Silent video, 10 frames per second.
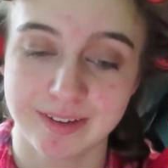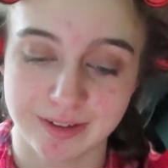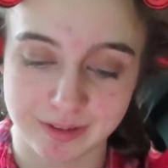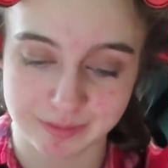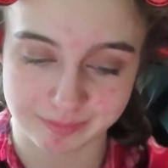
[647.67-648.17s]

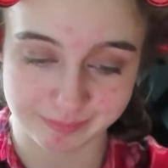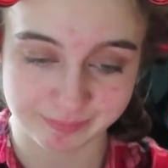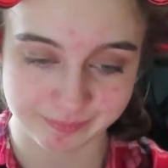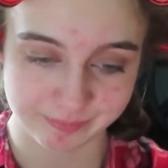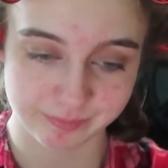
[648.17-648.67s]
I
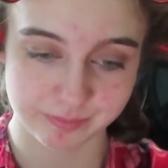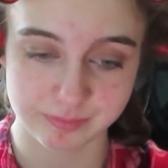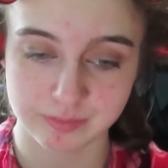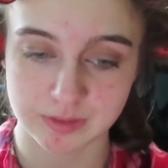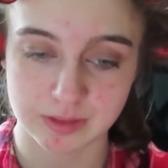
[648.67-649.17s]

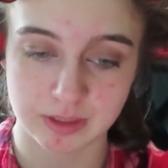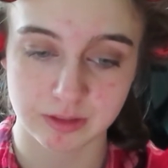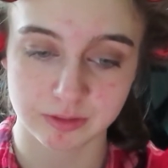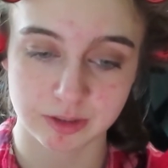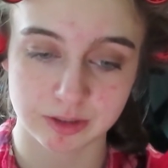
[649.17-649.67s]

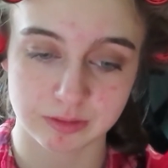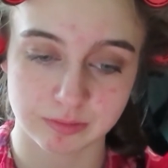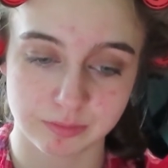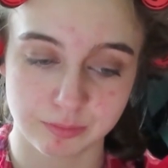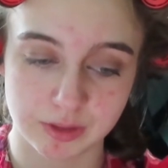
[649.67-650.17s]
don't
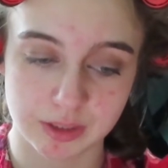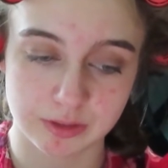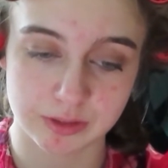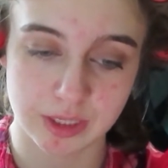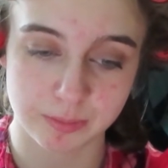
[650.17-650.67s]
know what
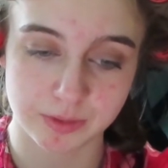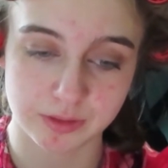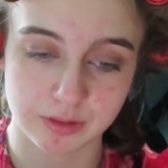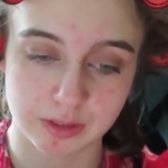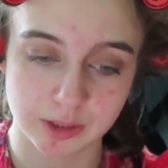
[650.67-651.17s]
else
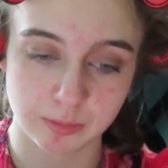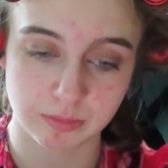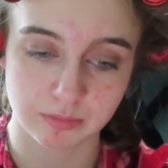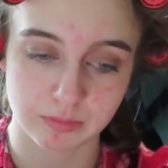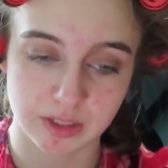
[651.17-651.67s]
happened this
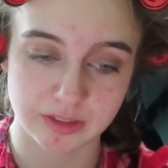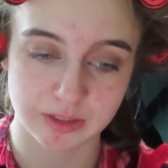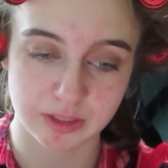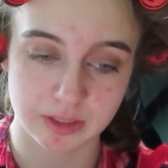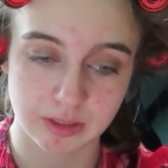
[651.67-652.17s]

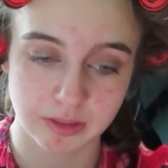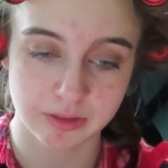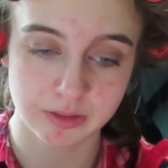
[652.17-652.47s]
year.